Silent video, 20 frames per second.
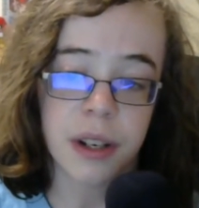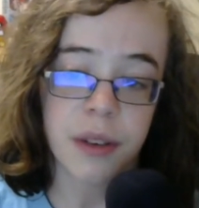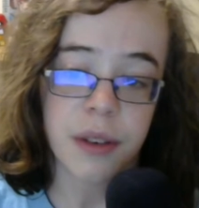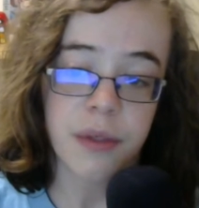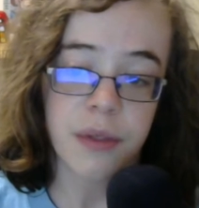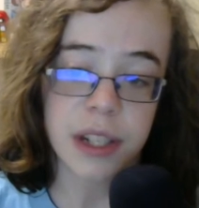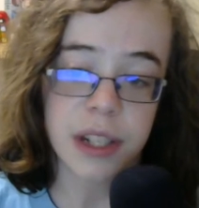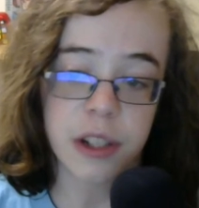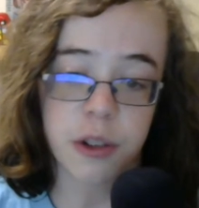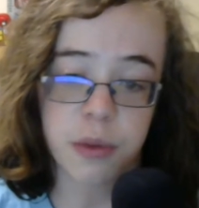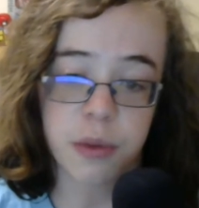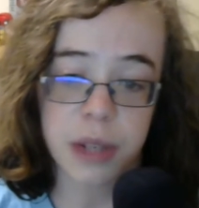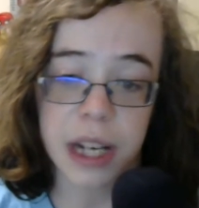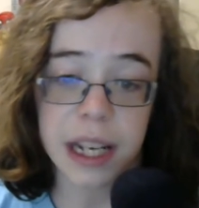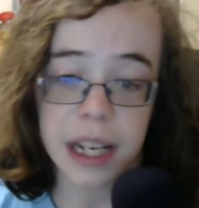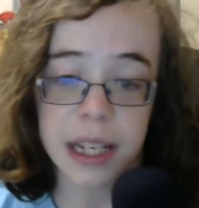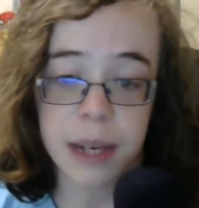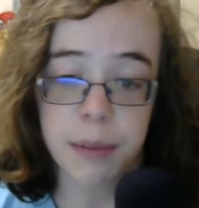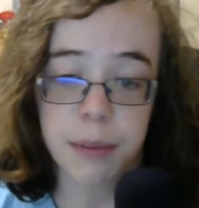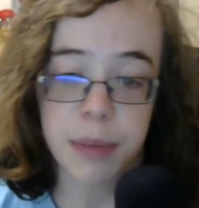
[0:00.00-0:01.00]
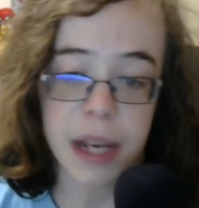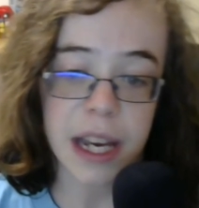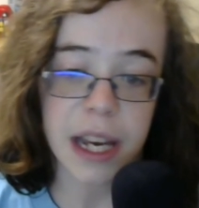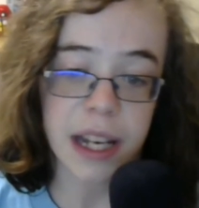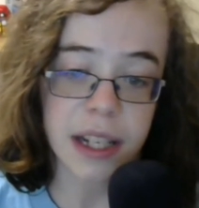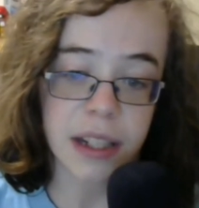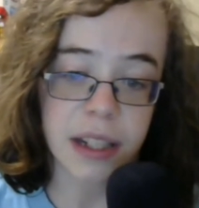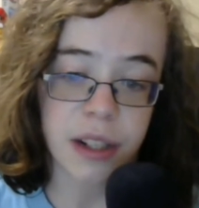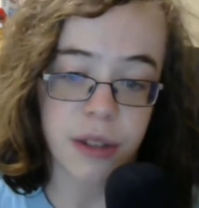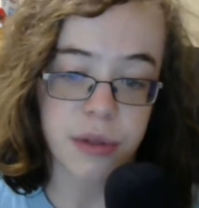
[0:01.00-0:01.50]
video when I get
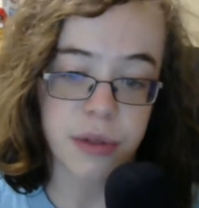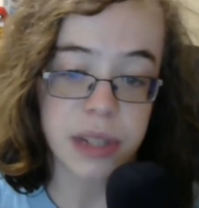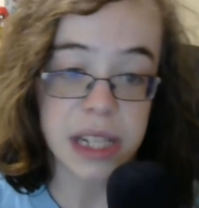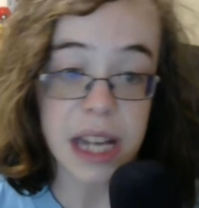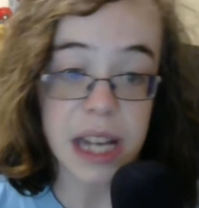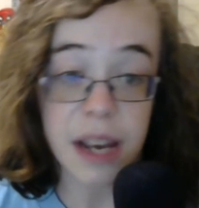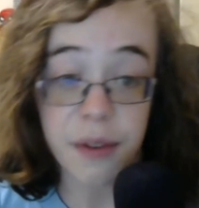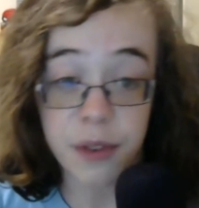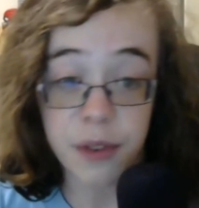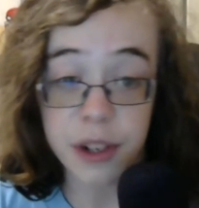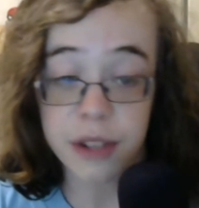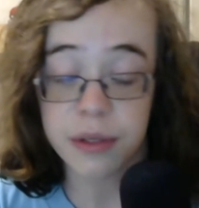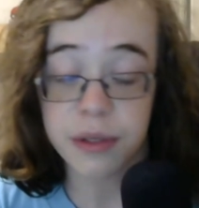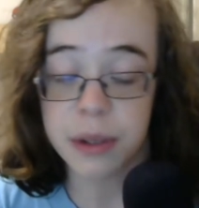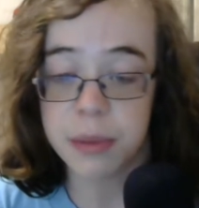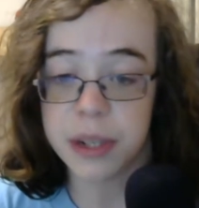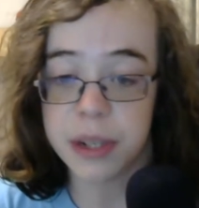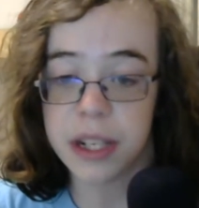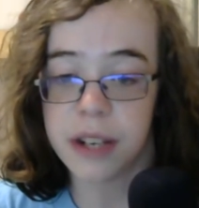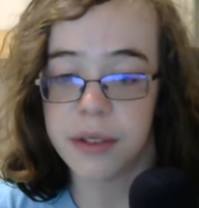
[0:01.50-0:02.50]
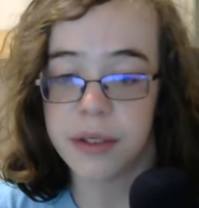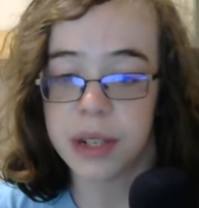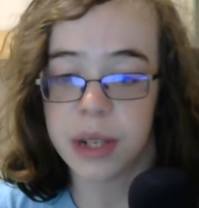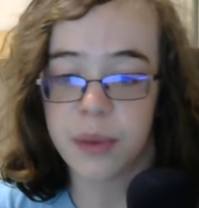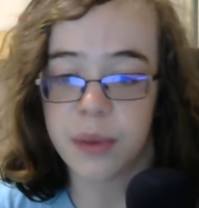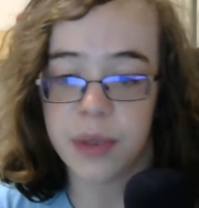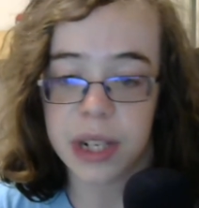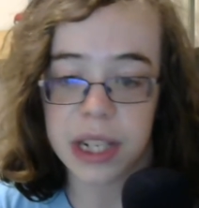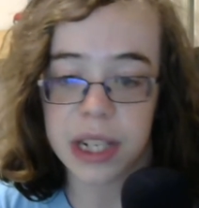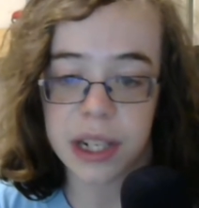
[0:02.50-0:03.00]
back, and I'll definitely be doing a
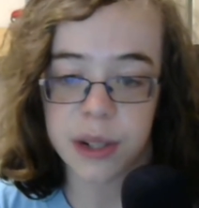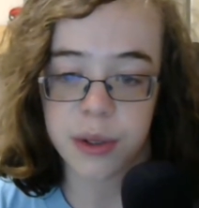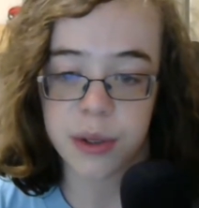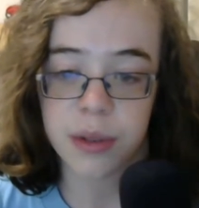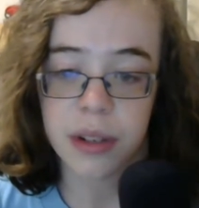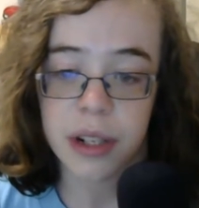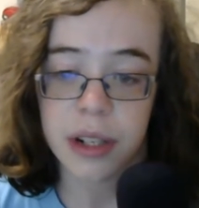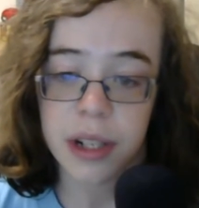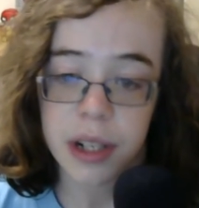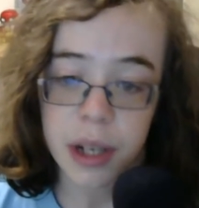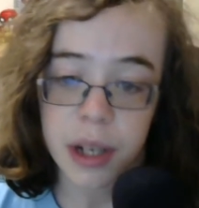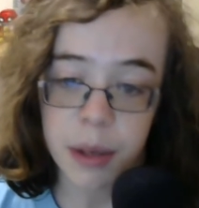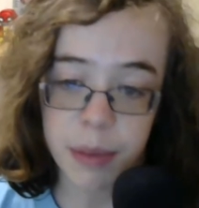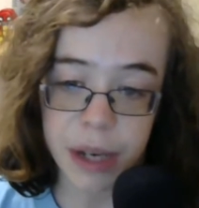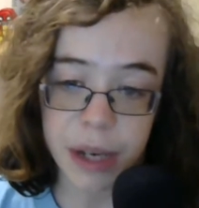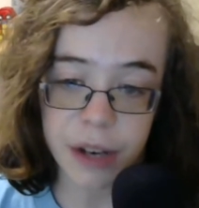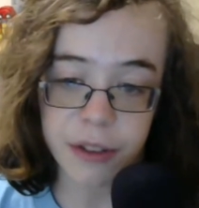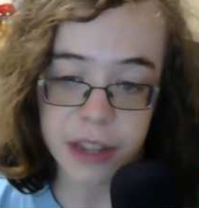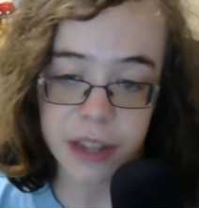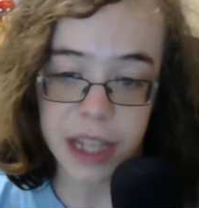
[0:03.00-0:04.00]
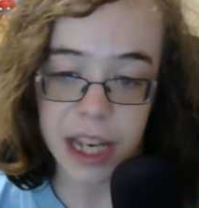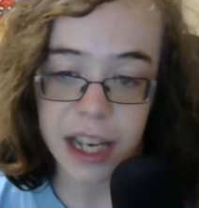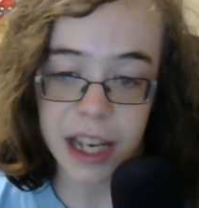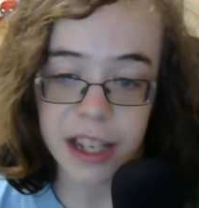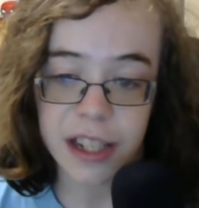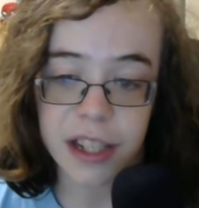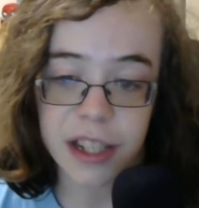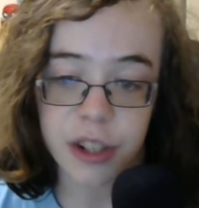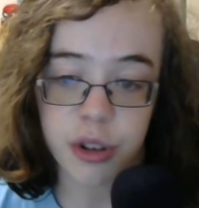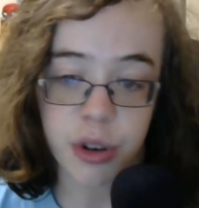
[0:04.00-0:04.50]
video about that
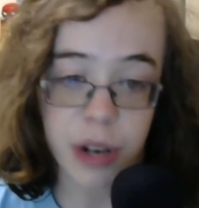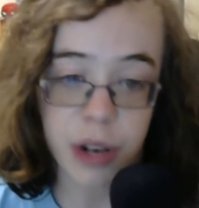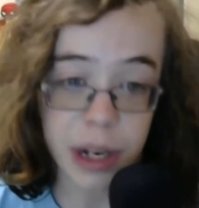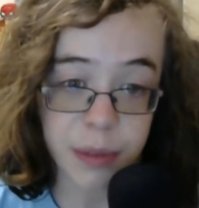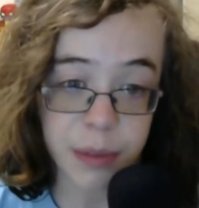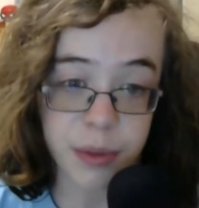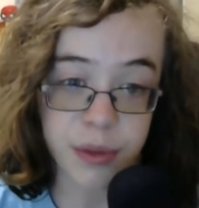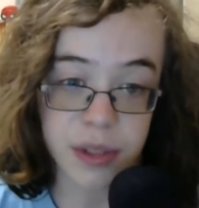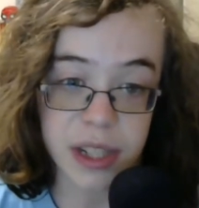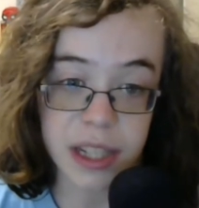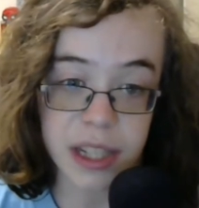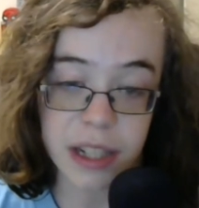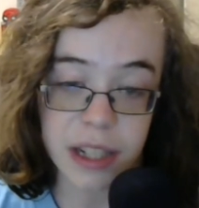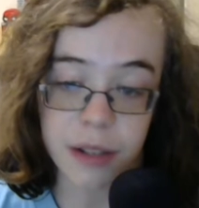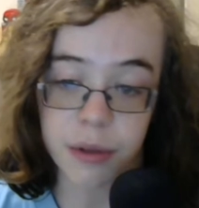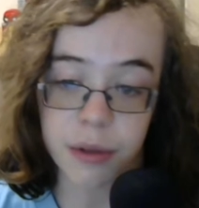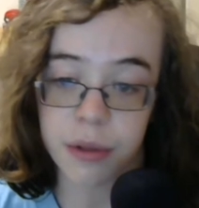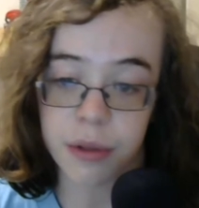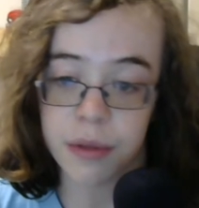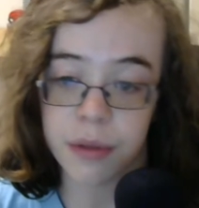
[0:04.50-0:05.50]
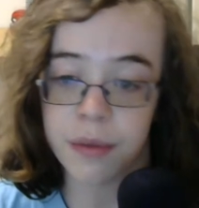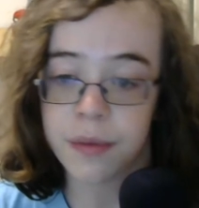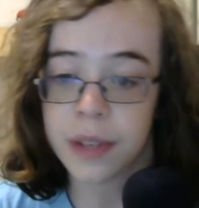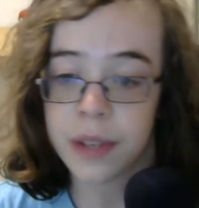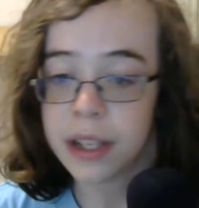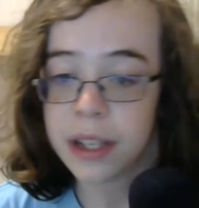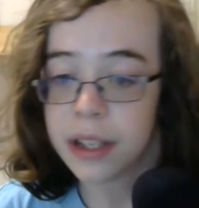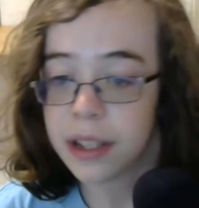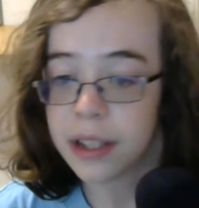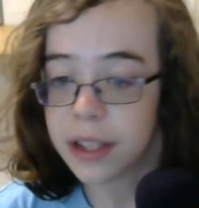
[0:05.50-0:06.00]
incredible sequel
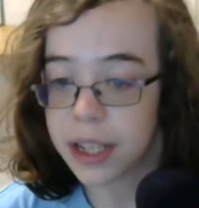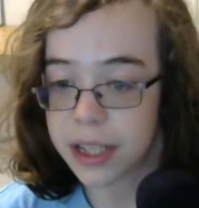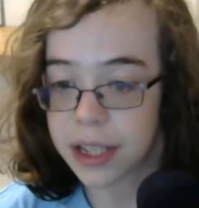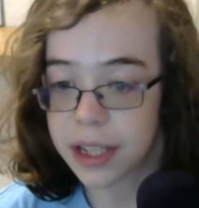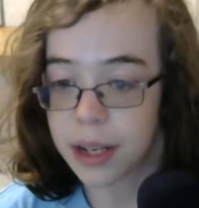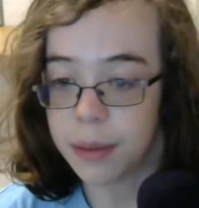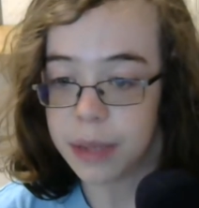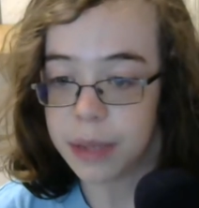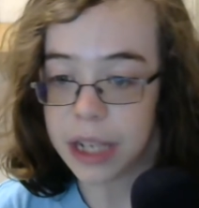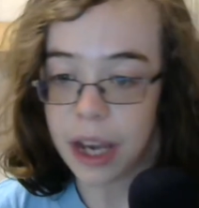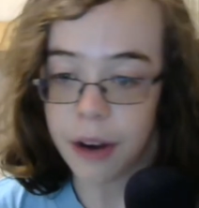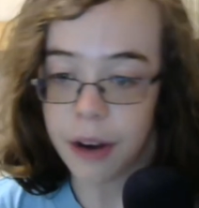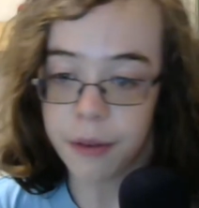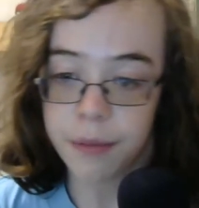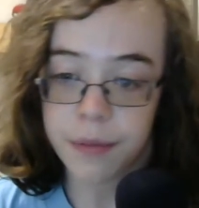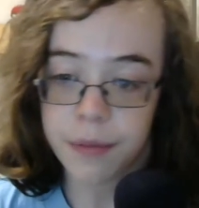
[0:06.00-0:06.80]
that's coming out.